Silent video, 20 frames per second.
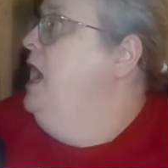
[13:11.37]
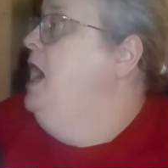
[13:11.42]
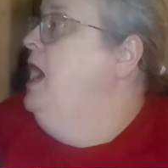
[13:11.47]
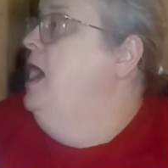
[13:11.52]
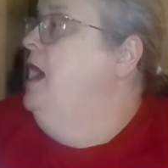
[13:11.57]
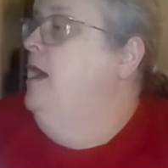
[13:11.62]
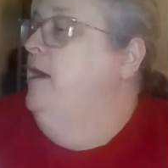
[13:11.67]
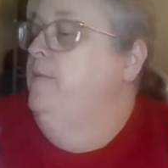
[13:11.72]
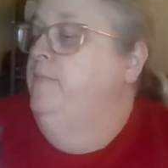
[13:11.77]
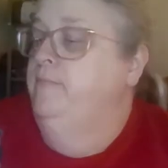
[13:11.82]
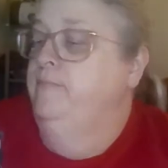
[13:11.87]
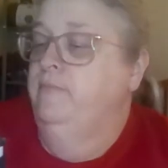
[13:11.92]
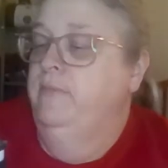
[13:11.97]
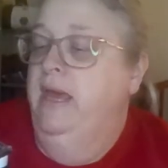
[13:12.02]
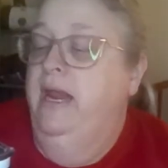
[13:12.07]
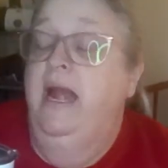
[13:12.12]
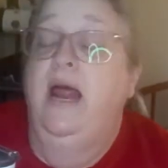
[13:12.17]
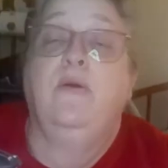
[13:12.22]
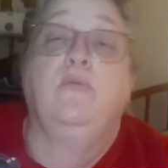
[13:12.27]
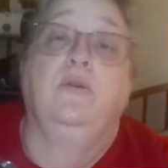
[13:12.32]

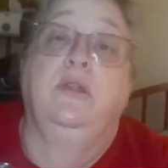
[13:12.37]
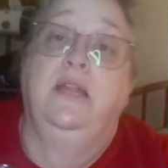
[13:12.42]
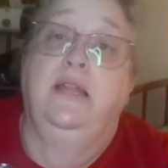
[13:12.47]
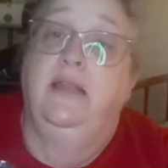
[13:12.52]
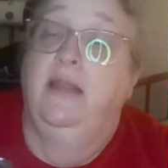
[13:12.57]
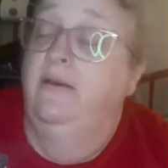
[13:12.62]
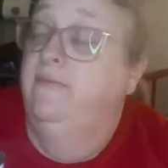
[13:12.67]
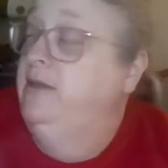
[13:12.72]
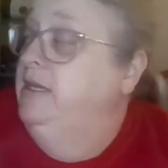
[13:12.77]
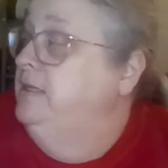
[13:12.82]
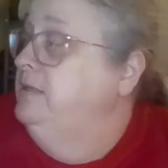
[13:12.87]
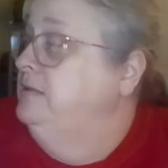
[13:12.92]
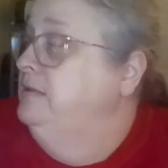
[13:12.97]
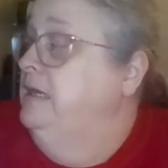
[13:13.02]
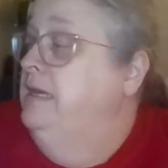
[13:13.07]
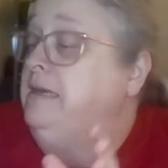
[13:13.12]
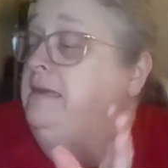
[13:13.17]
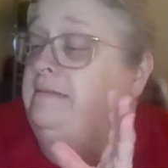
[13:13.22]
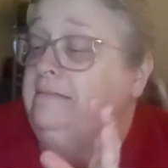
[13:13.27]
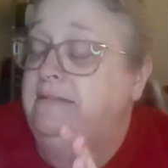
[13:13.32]
And I really love it
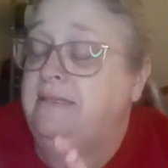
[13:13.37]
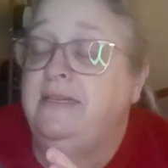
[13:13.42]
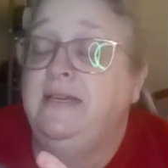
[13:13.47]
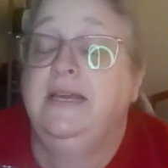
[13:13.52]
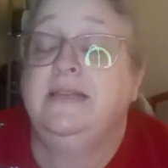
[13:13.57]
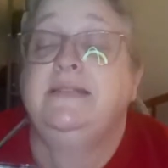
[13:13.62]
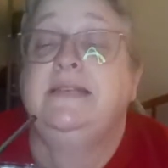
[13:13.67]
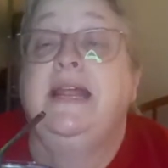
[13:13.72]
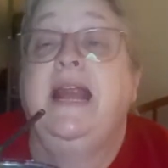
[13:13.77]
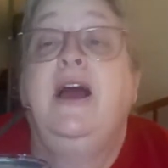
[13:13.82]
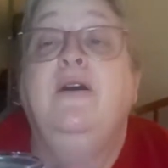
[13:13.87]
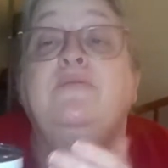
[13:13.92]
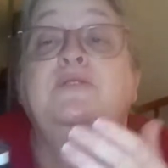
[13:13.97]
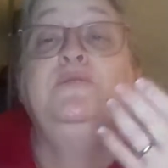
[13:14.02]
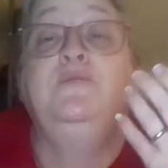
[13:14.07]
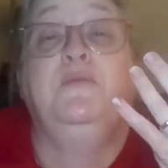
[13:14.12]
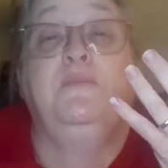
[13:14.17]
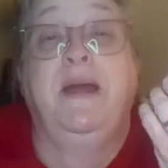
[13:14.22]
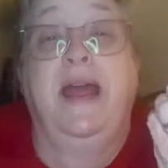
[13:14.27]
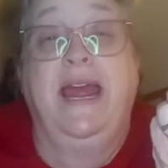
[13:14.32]
because it helps
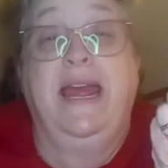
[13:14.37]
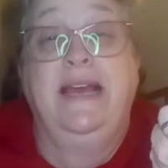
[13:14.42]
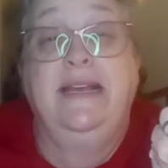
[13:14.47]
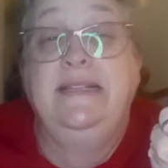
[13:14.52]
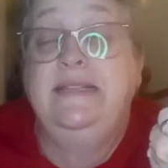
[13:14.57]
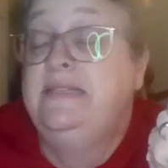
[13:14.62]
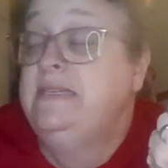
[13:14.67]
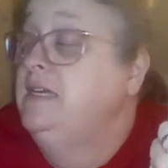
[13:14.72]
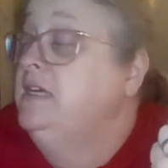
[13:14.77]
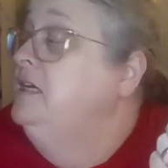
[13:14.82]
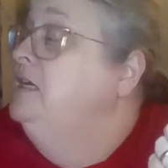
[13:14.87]
with my hands.